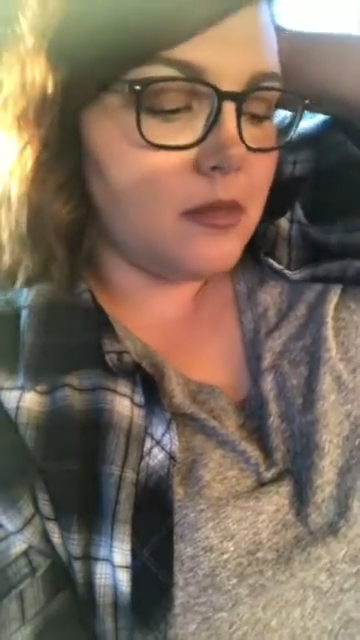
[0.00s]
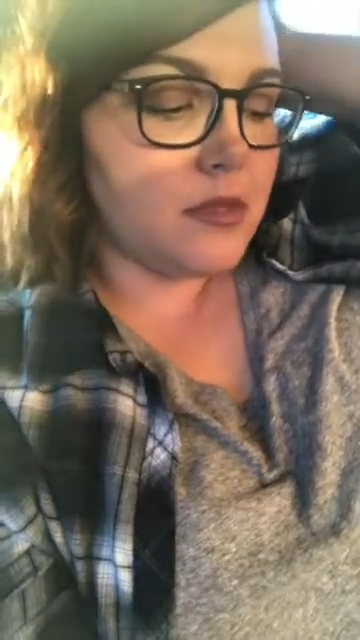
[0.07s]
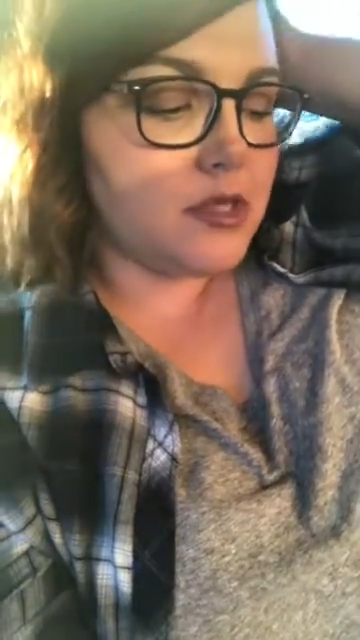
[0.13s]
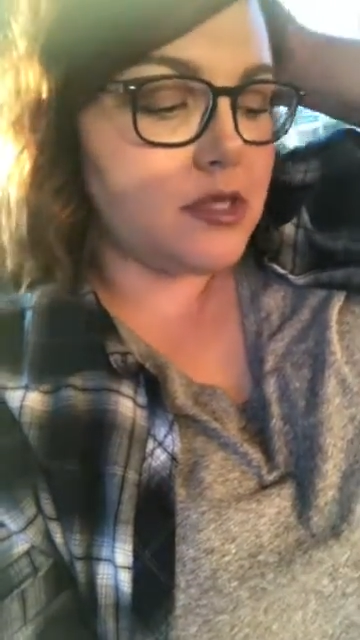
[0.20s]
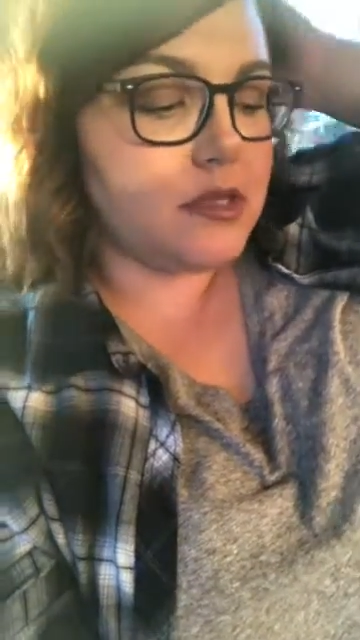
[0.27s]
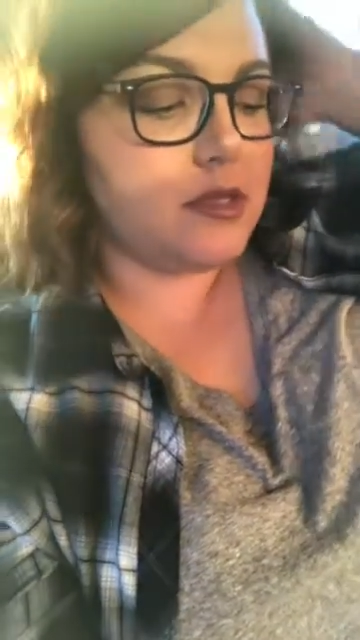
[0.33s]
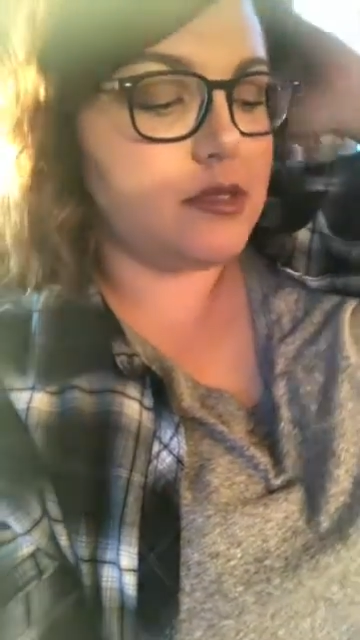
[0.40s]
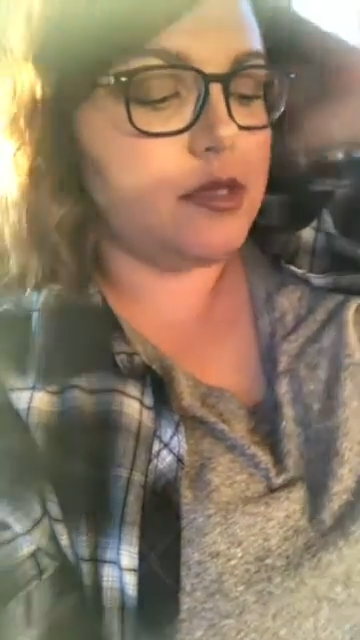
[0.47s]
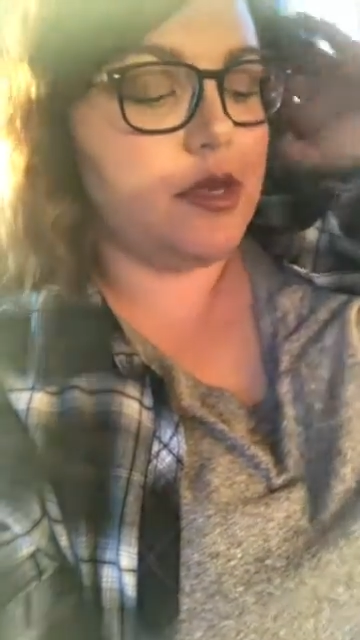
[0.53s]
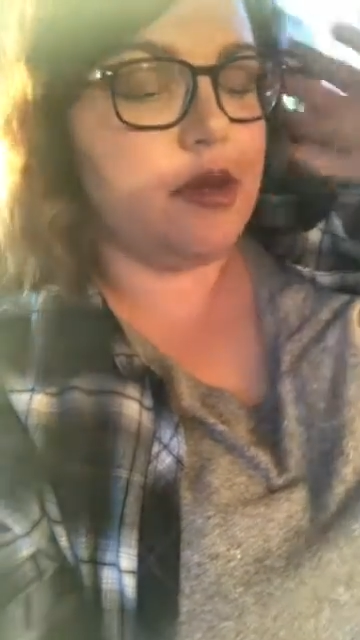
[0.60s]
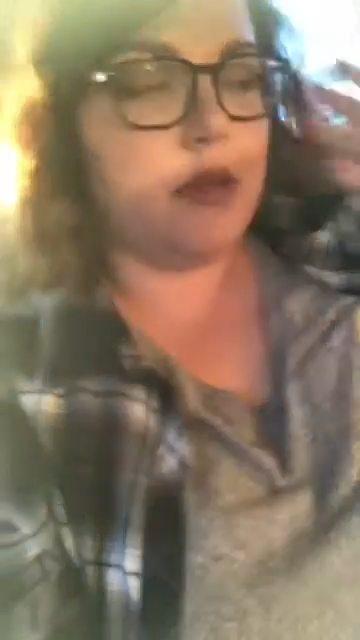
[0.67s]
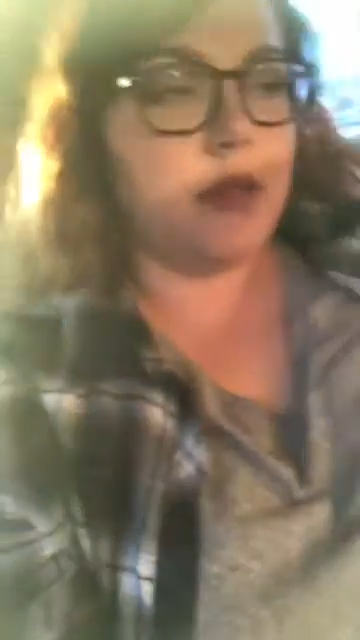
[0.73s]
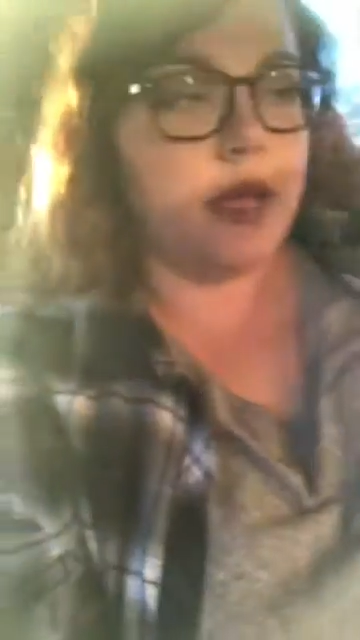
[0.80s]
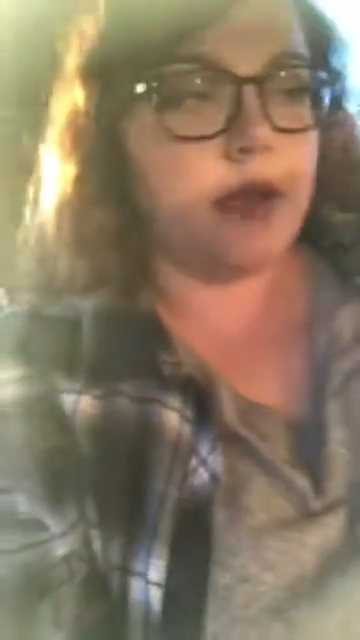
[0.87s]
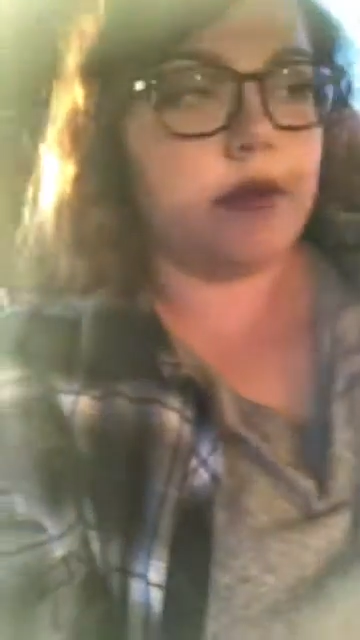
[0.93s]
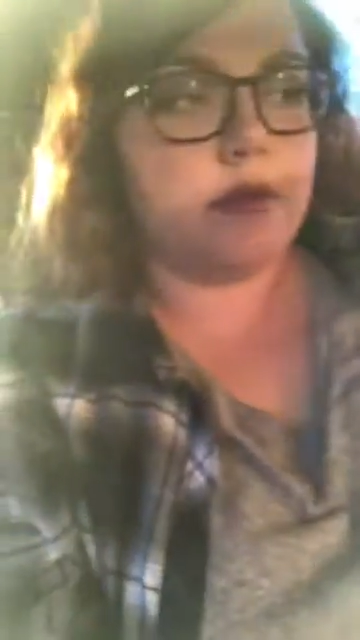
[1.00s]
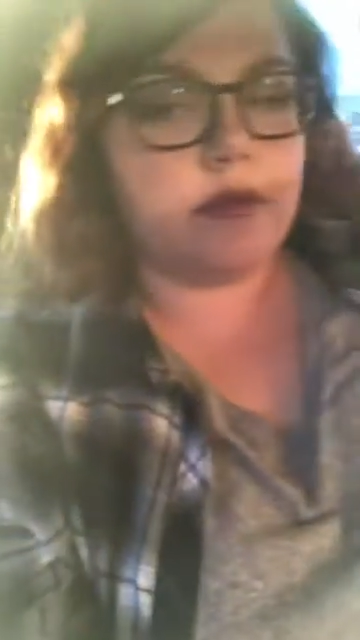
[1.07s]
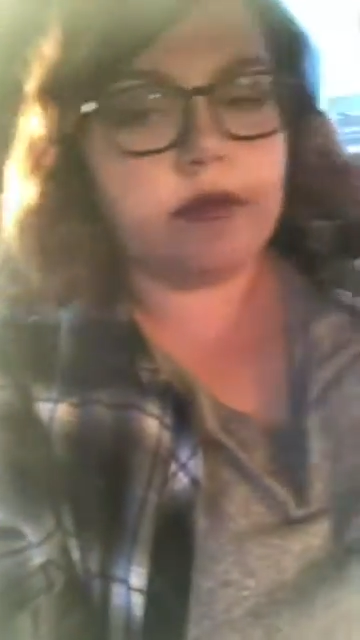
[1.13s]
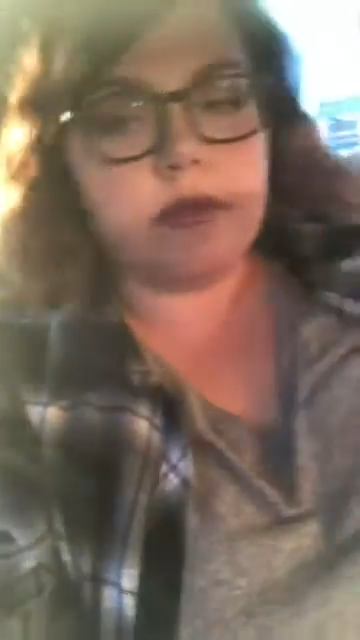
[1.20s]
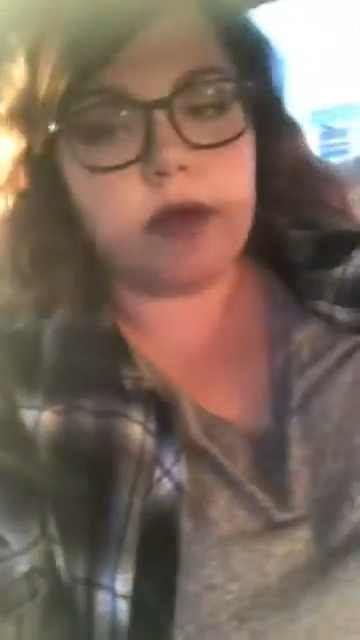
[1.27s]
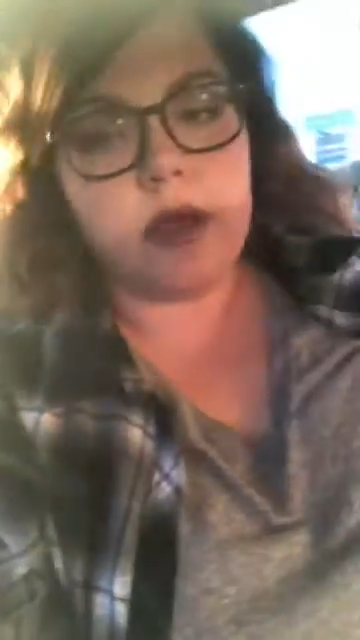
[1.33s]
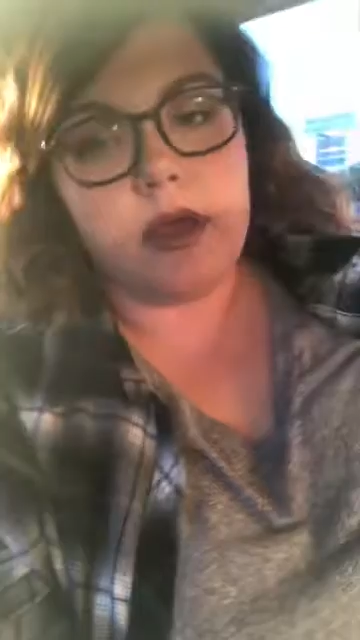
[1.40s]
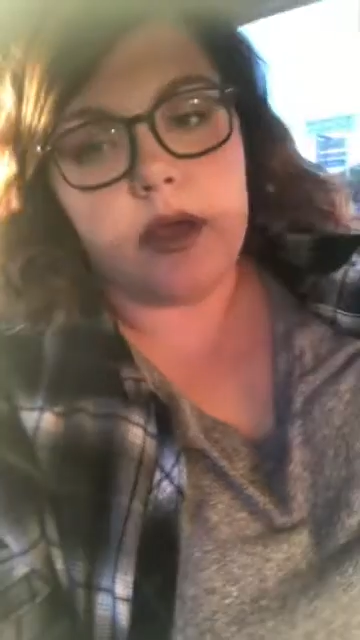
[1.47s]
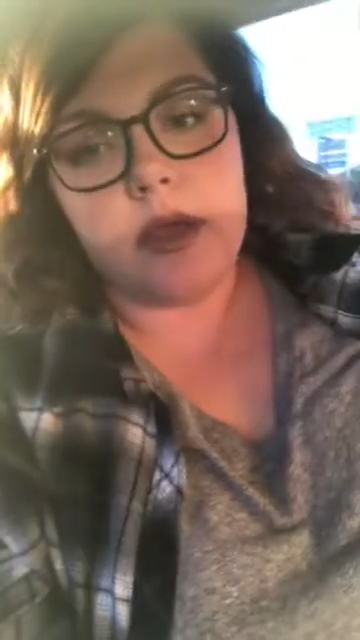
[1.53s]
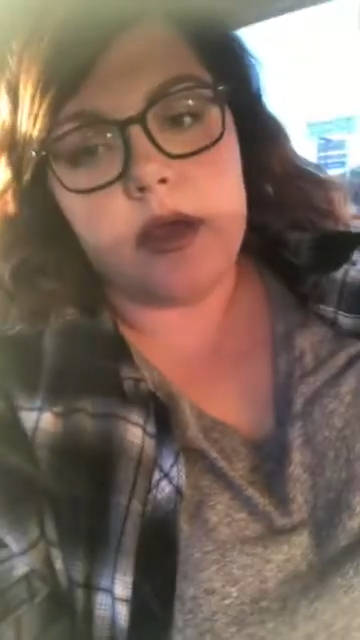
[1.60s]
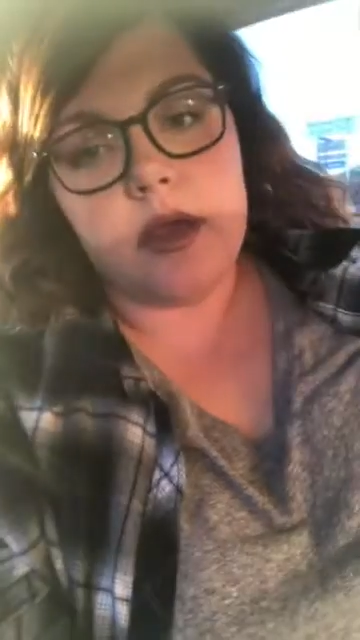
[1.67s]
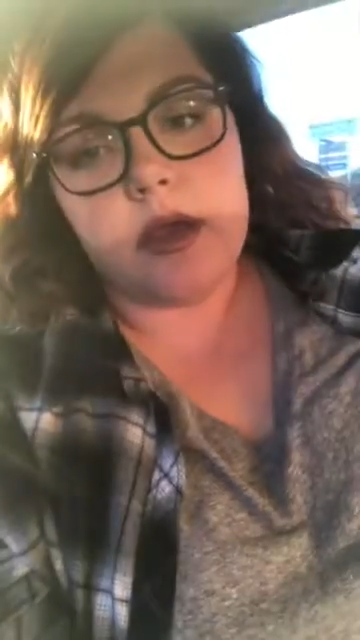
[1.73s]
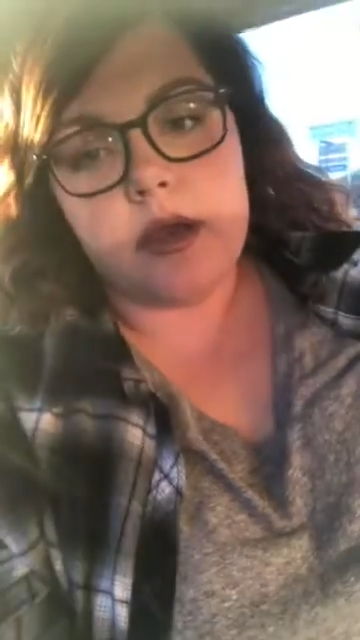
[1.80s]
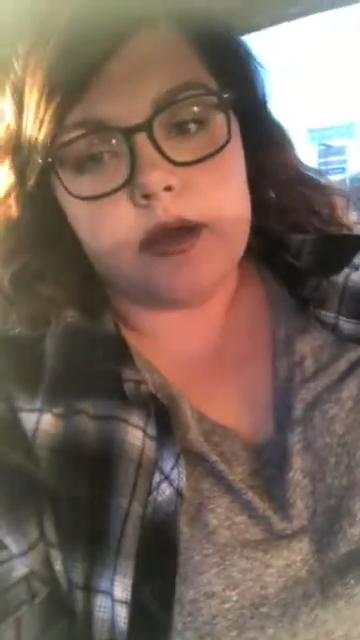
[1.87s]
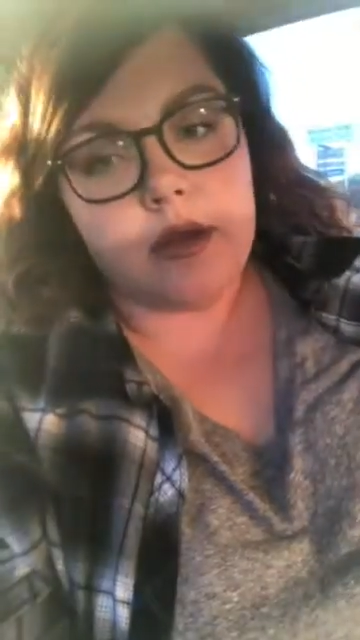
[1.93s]
Just, like
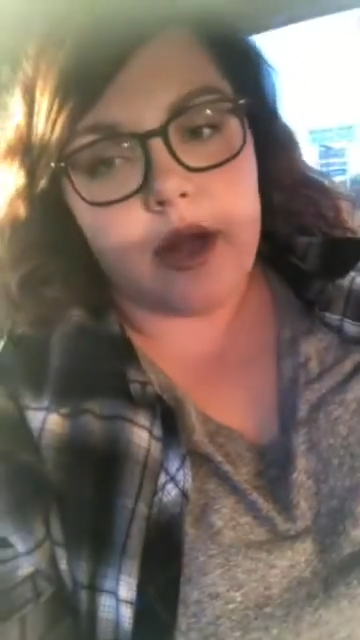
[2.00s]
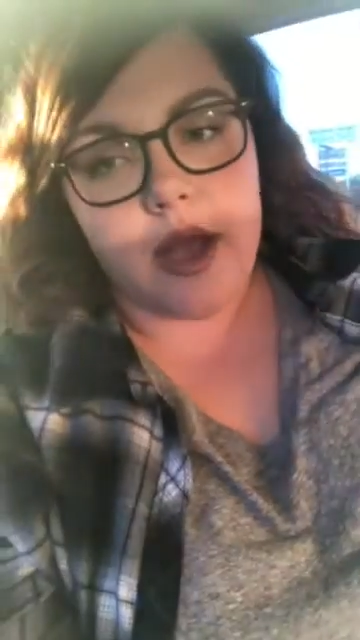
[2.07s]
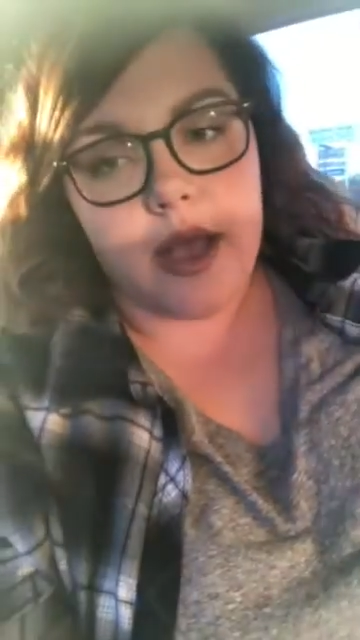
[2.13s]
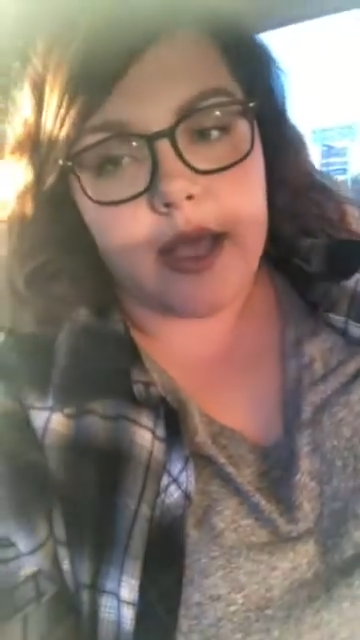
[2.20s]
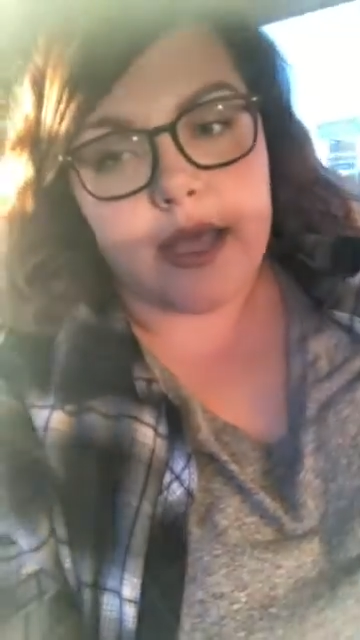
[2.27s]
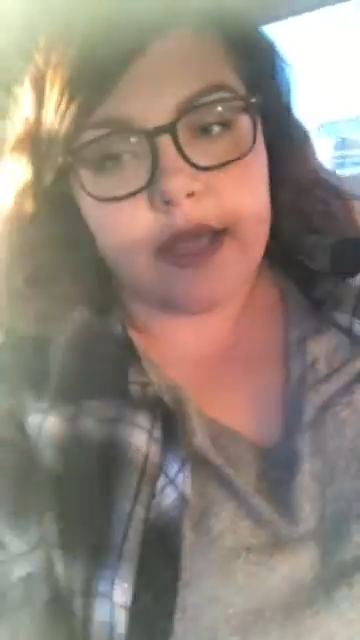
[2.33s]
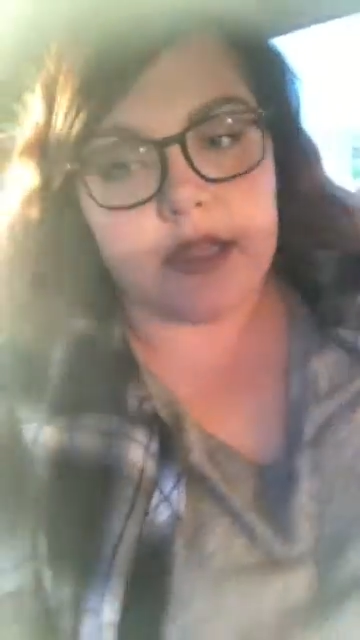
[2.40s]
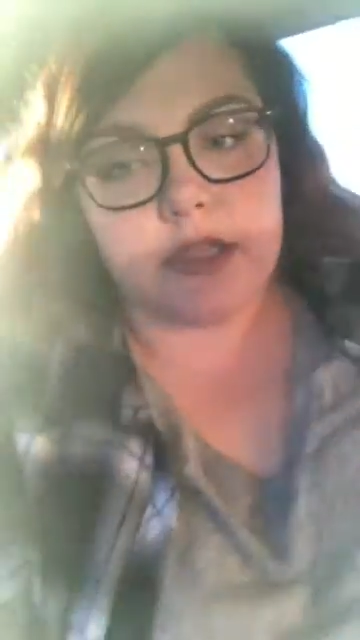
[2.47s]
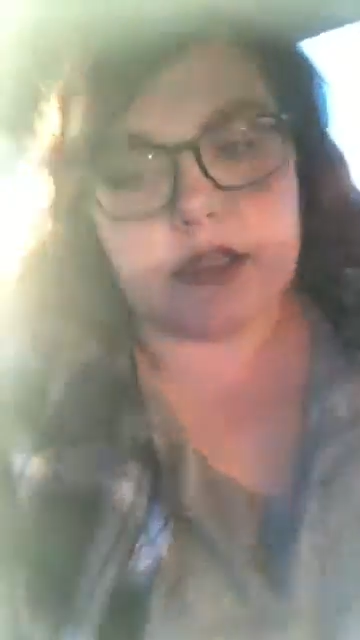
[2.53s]
crying at the